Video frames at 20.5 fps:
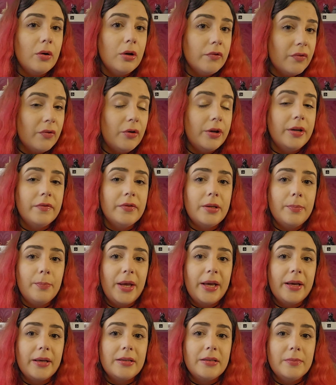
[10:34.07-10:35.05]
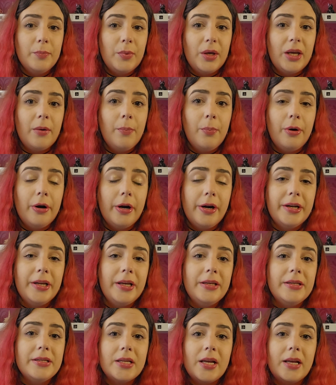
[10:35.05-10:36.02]
of one of the big
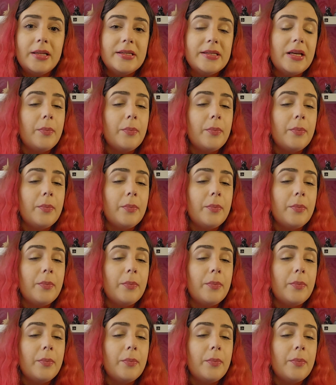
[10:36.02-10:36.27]
parties that